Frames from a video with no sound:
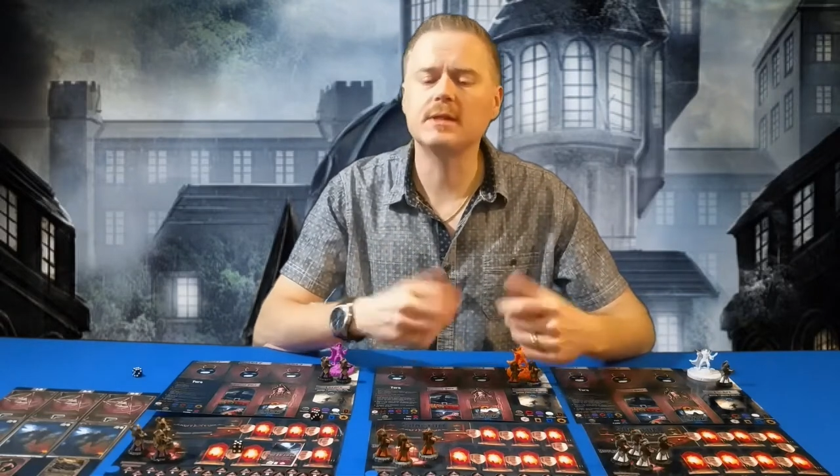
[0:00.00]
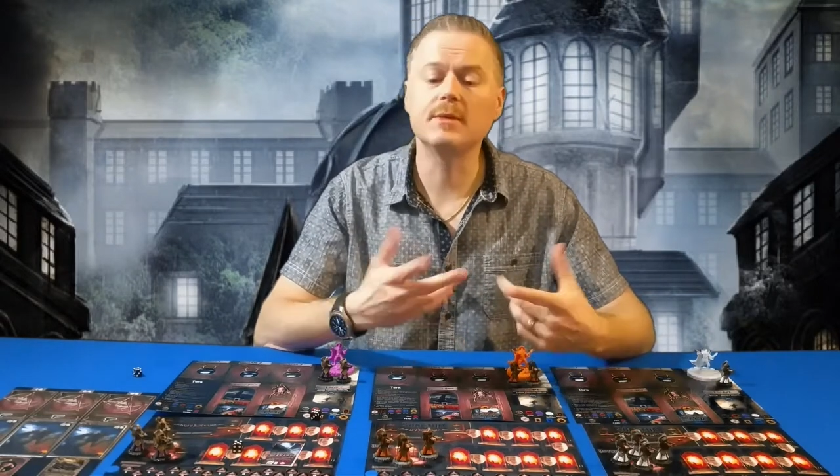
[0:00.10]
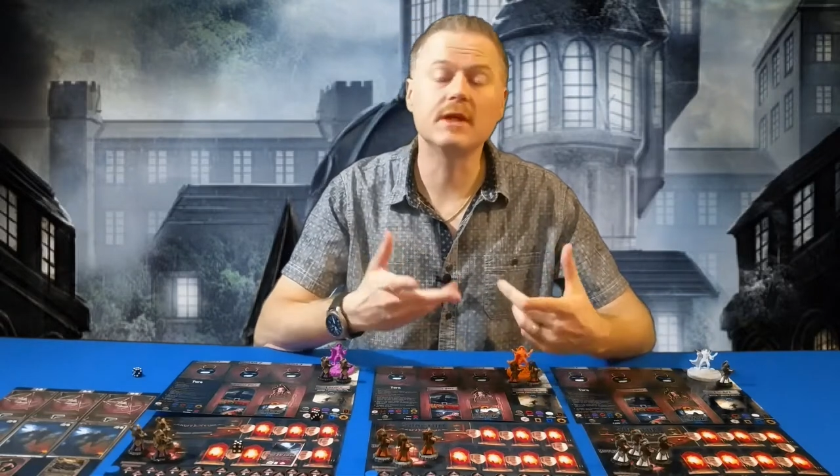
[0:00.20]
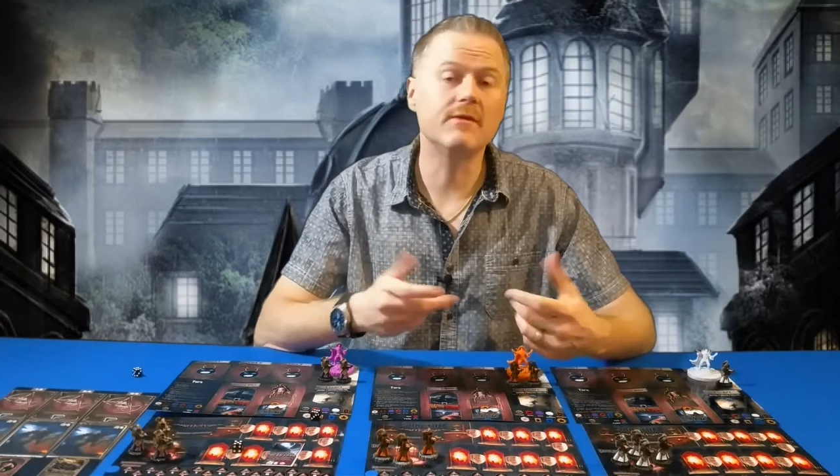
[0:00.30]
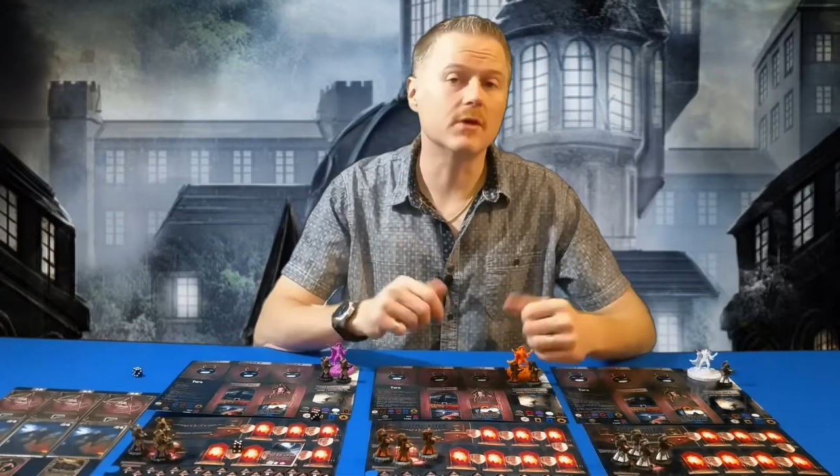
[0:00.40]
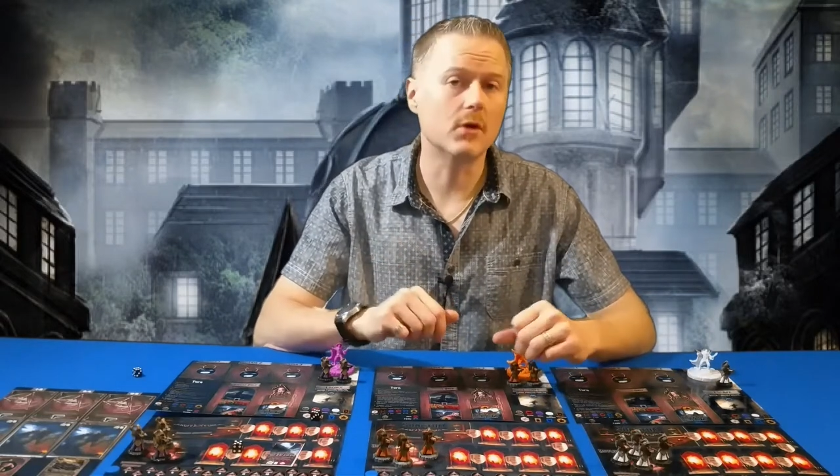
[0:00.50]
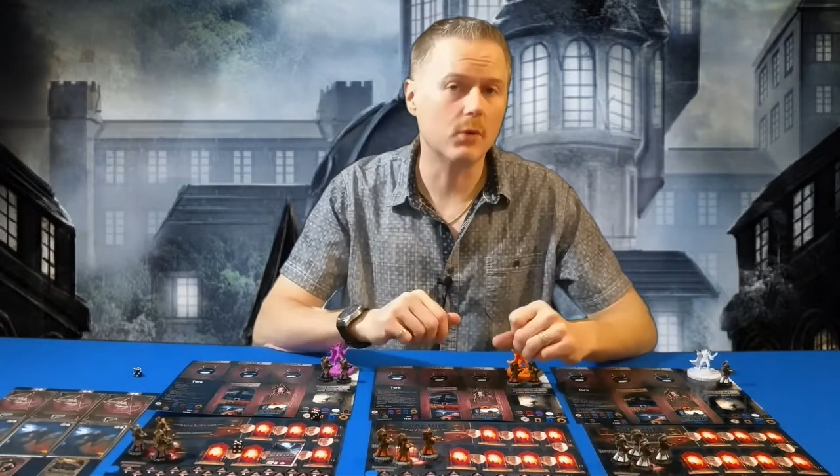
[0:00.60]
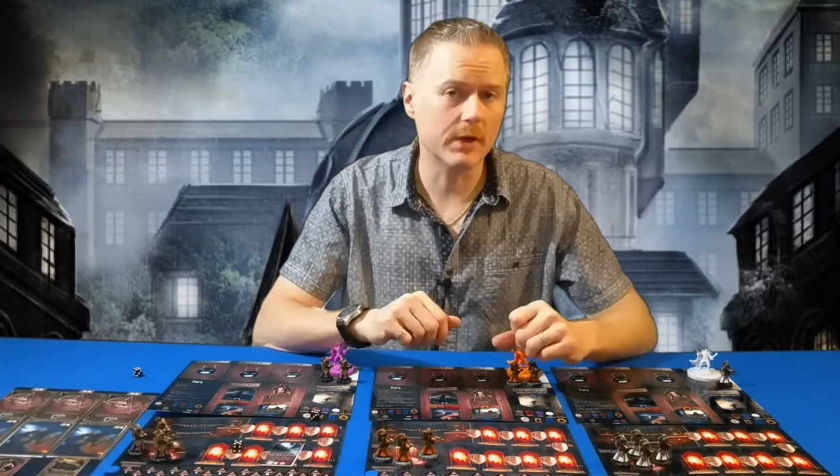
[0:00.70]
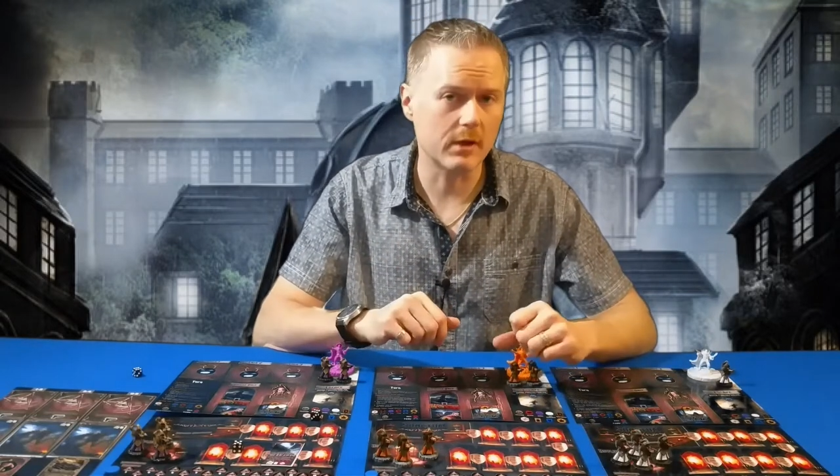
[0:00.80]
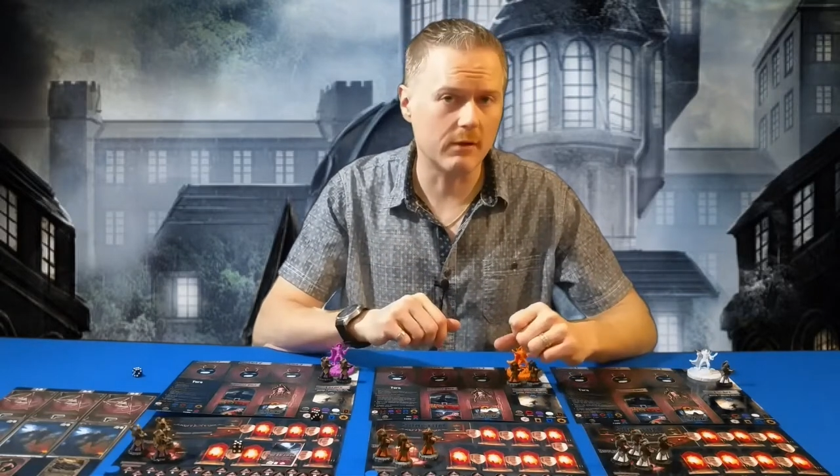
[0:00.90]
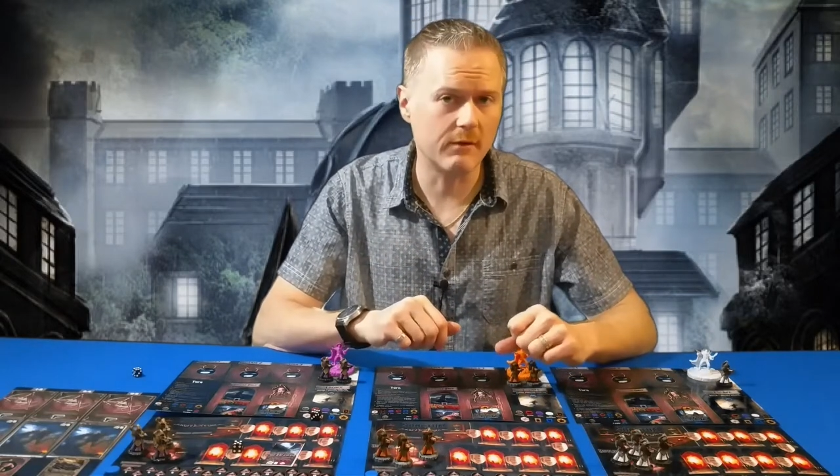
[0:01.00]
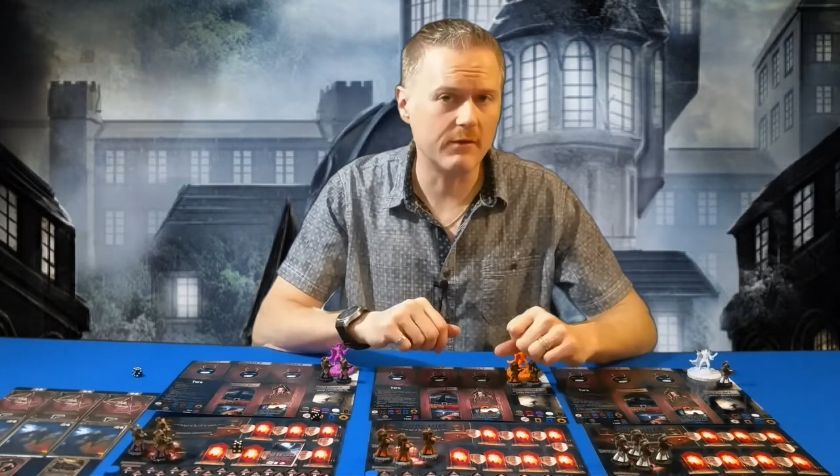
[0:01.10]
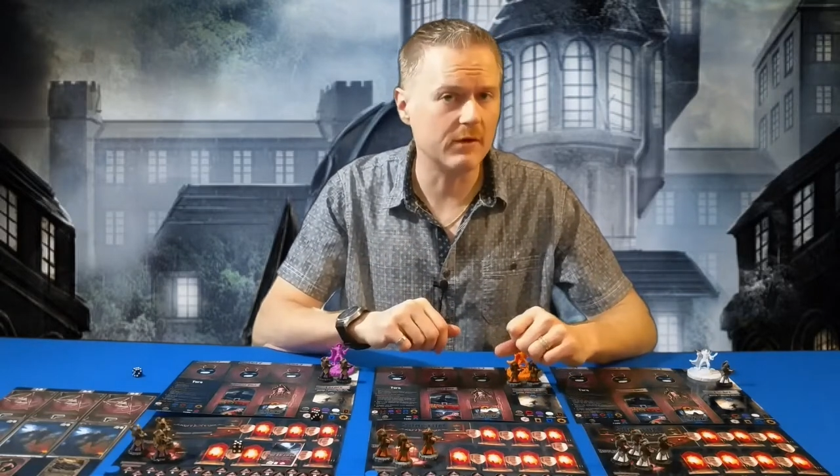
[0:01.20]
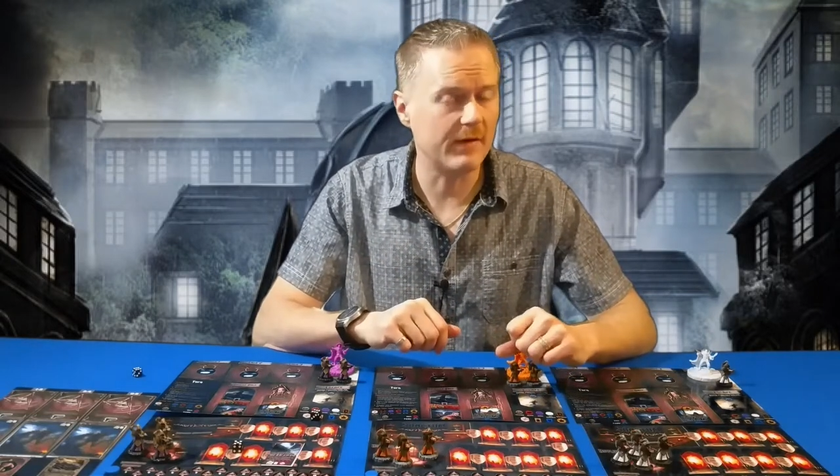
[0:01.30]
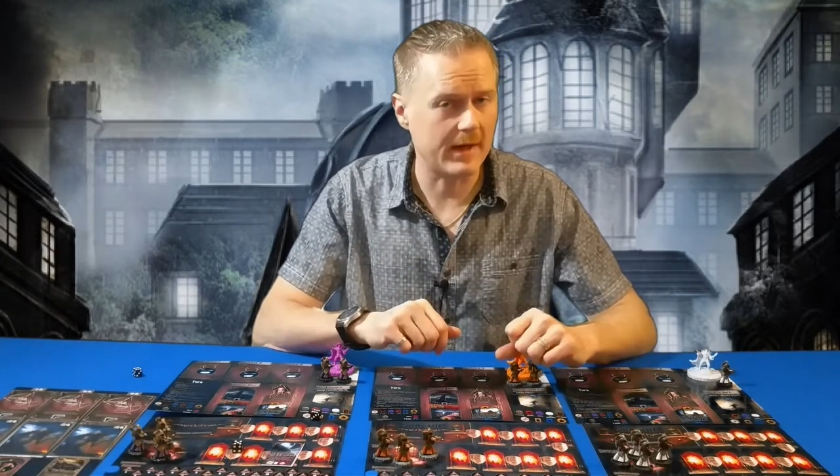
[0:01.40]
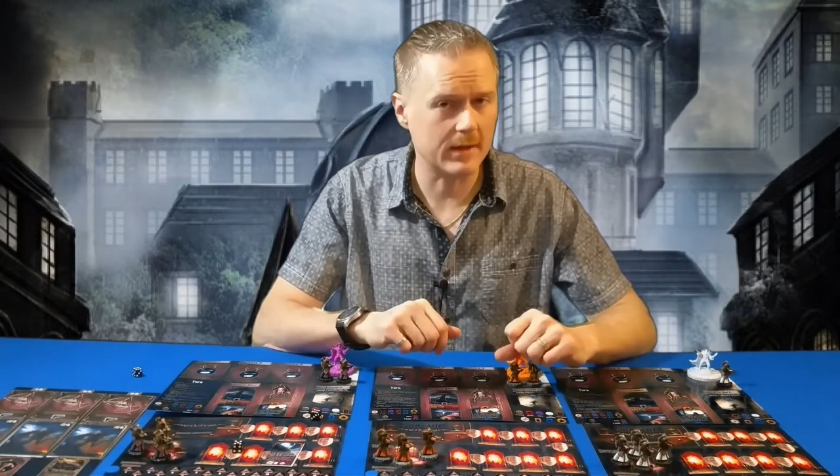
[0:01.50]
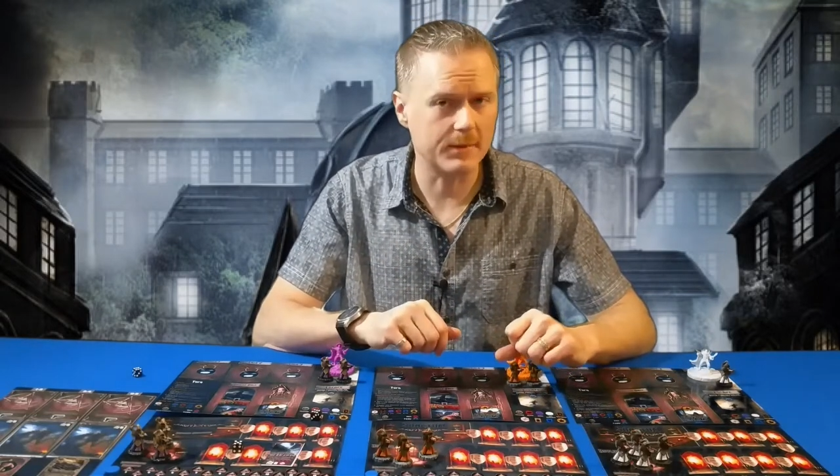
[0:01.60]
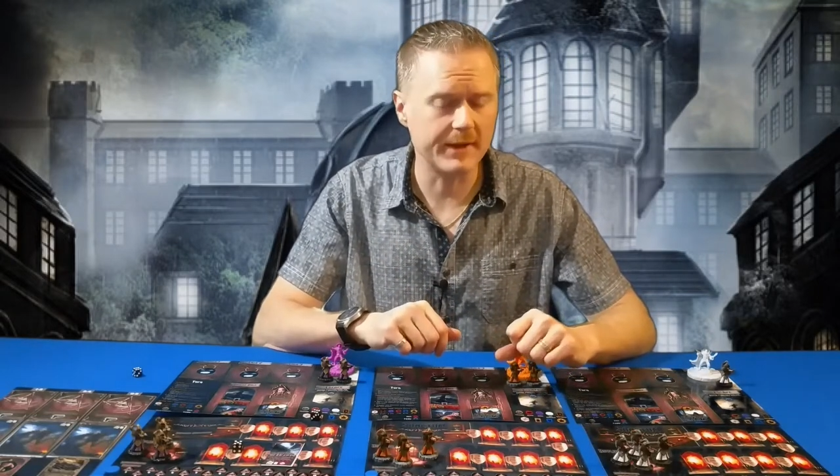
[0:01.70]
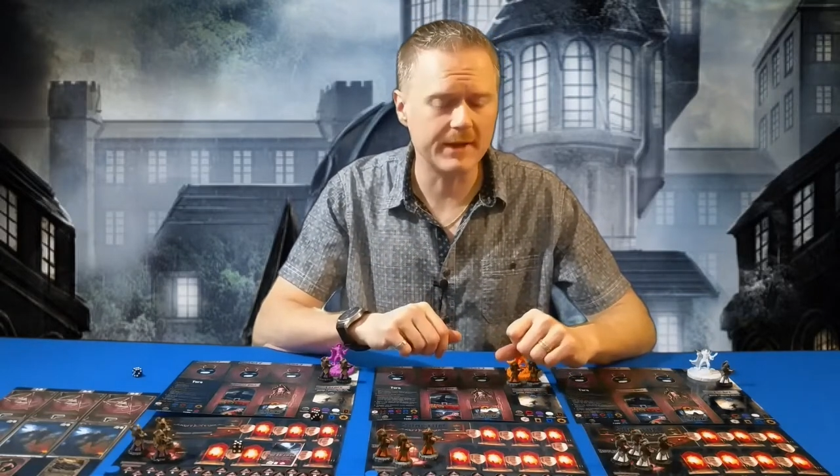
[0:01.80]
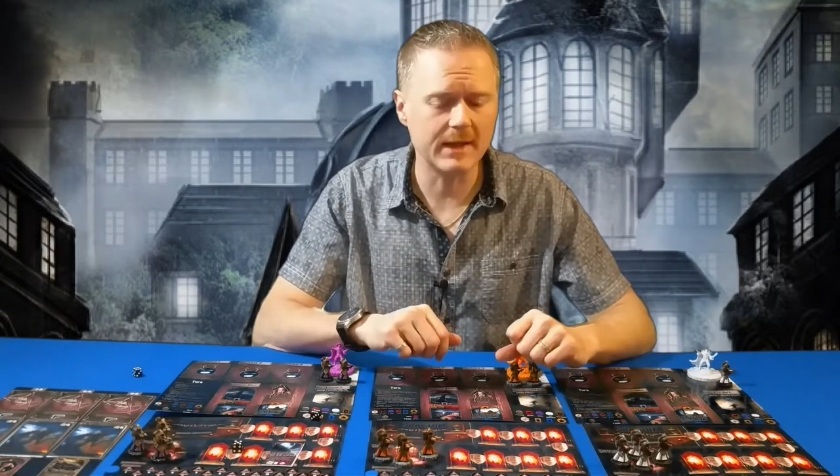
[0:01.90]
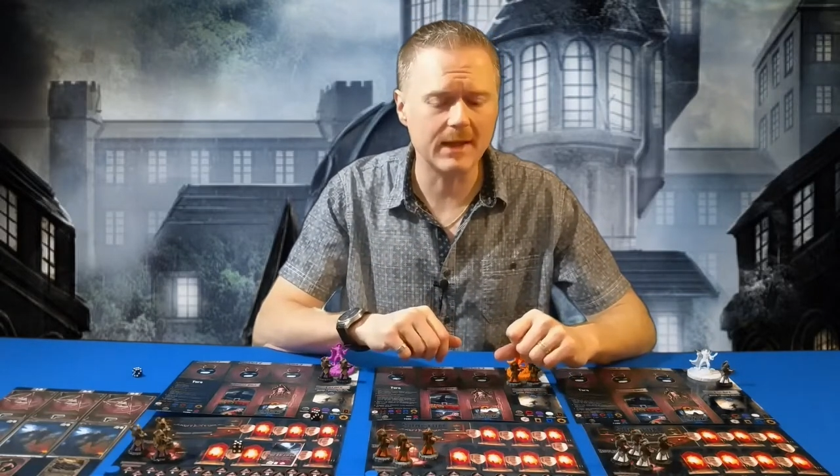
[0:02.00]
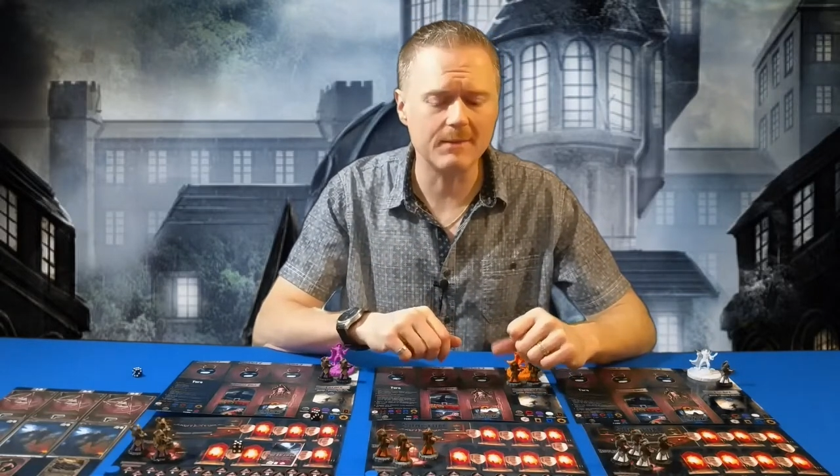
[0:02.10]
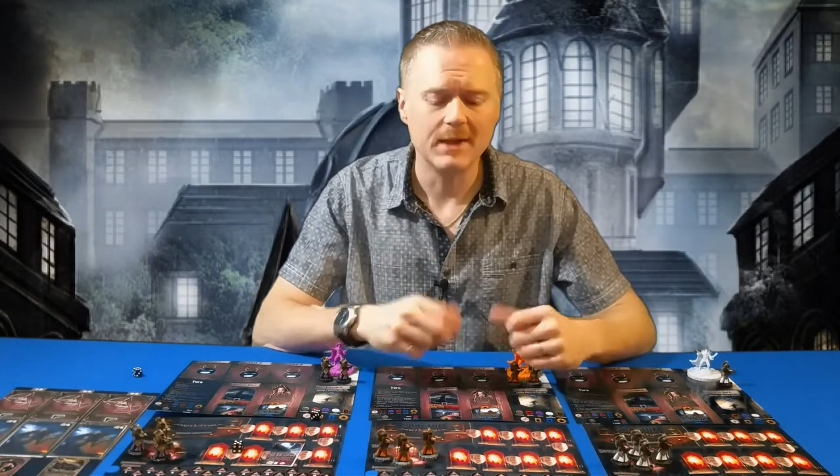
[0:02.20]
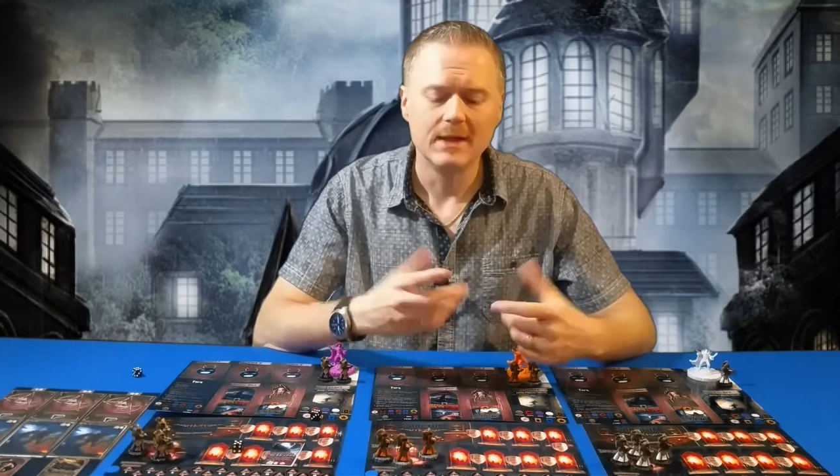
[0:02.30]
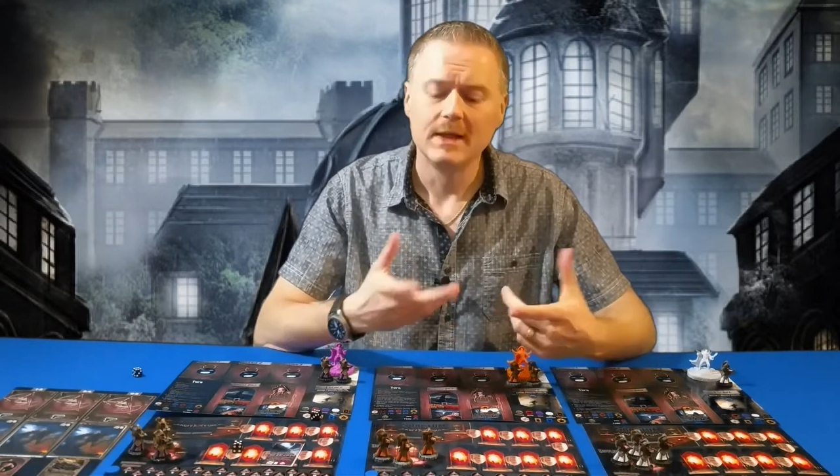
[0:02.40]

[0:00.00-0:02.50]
I'm going to give you a quick overview of how to play the game.